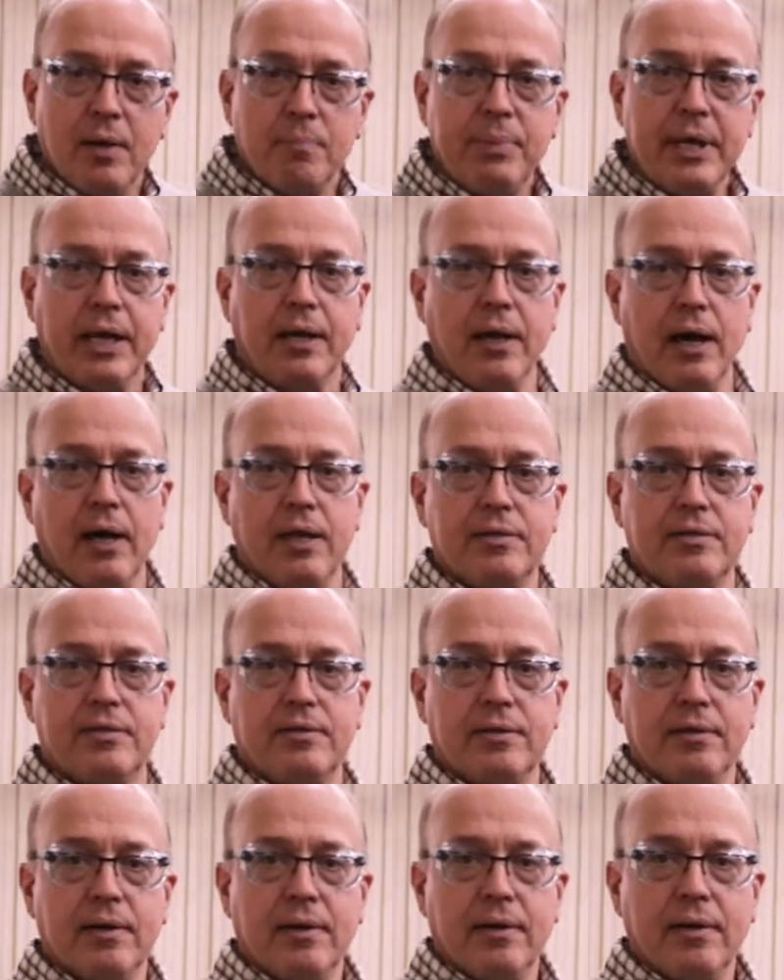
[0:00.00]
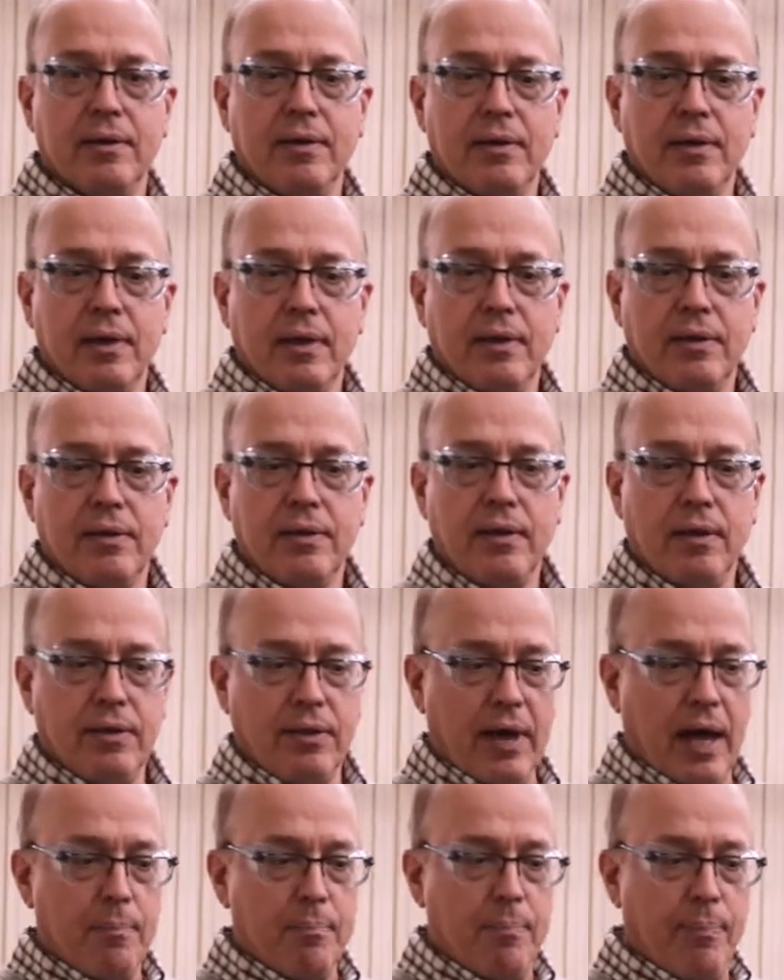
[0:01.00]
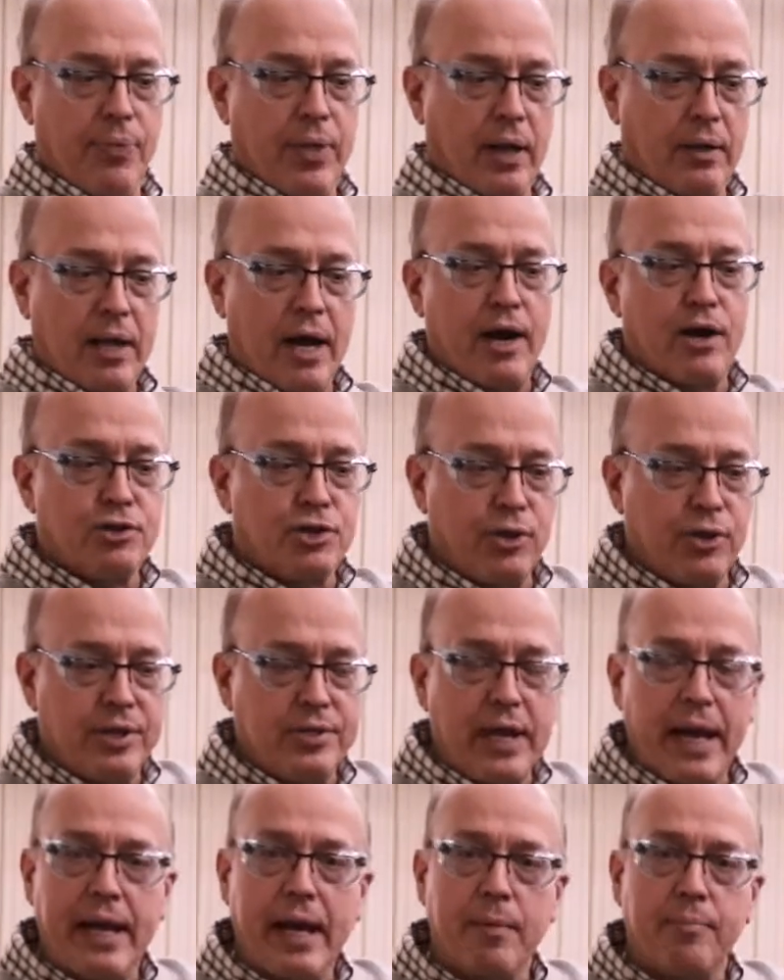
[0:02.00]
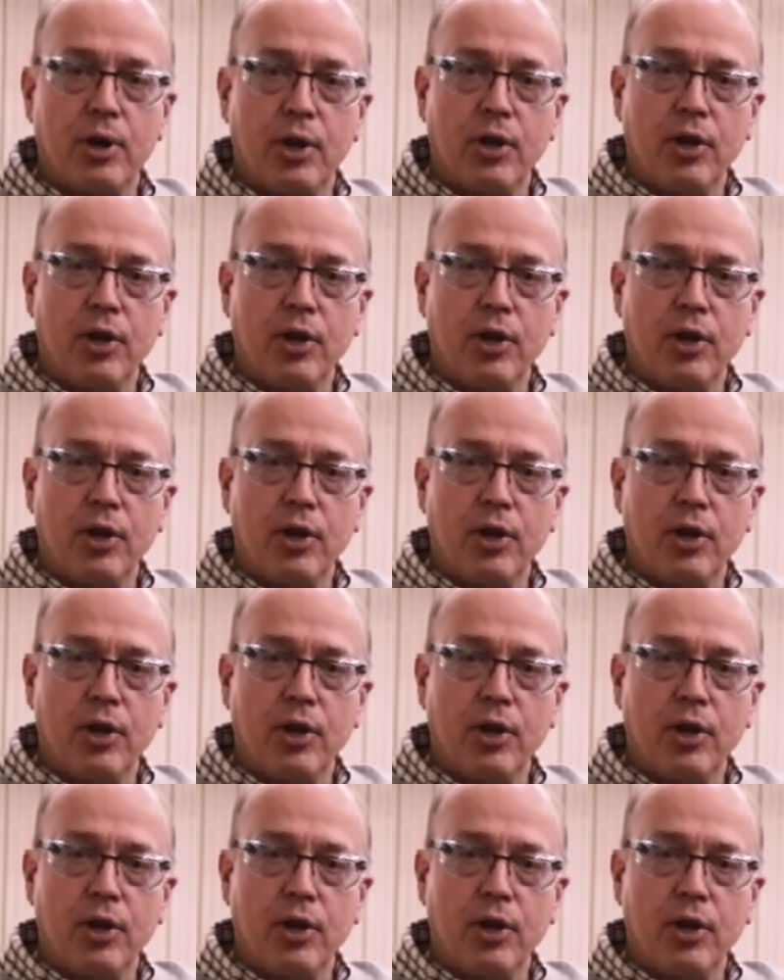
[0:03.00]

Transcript: because the, the larger the diameter